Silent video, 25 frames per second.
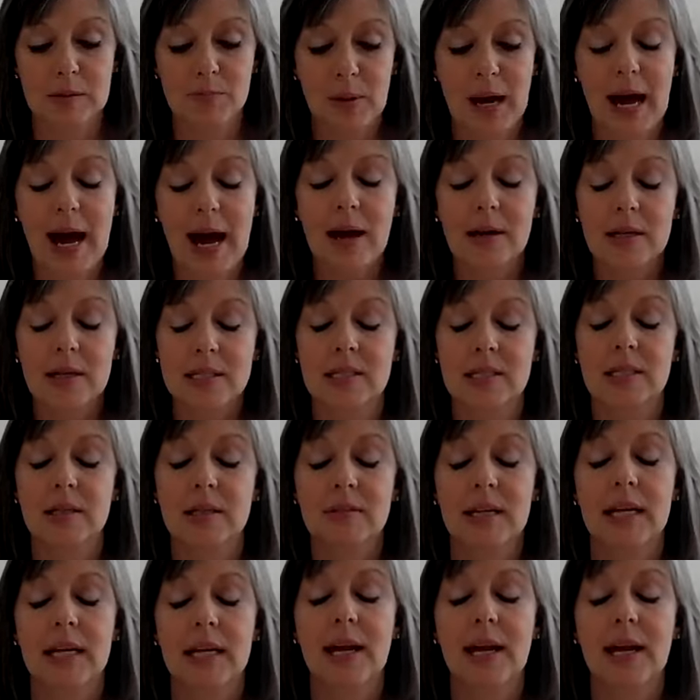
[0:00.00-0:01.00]
bad as
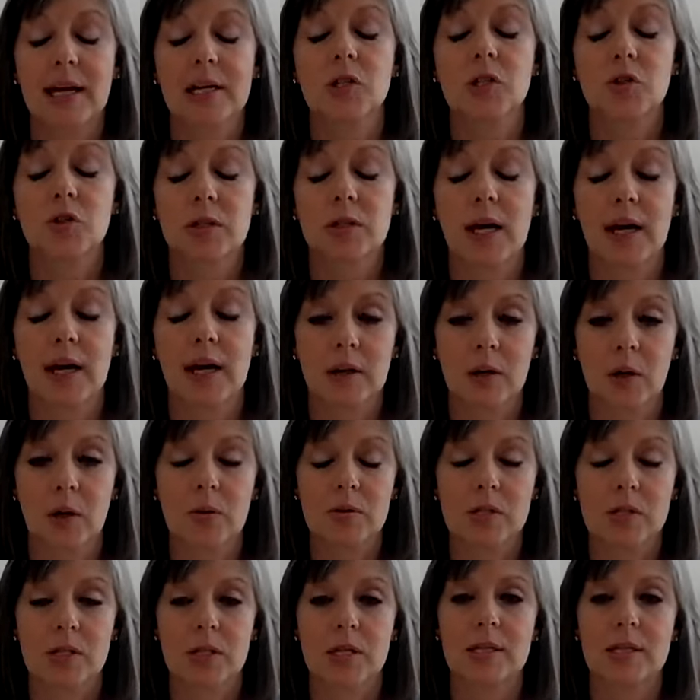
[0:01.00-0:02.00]
given a cancer
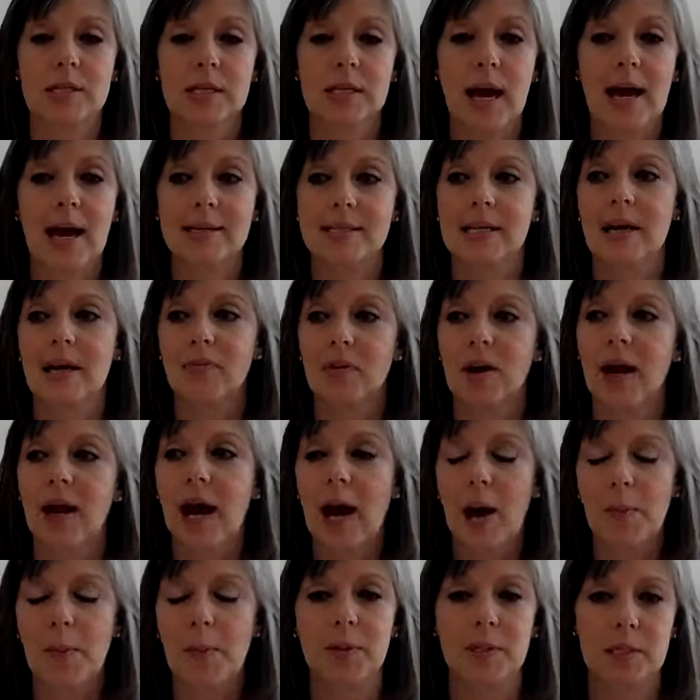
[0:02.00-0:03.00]
diagnosis has ever
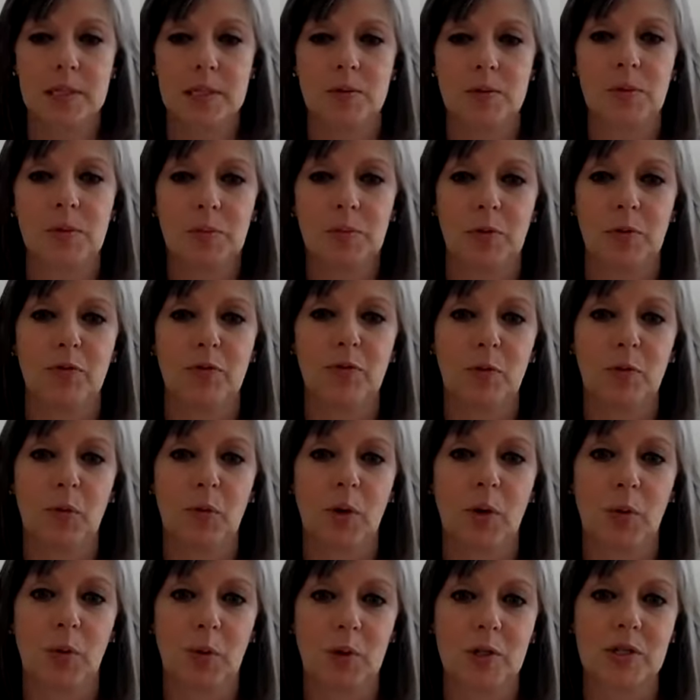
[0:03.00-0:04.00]
happened to me
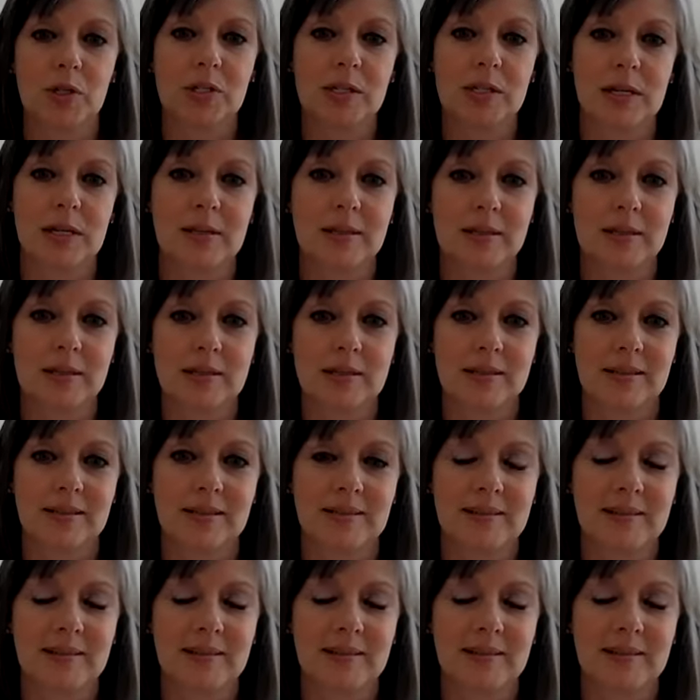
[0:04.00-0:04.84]
before or since.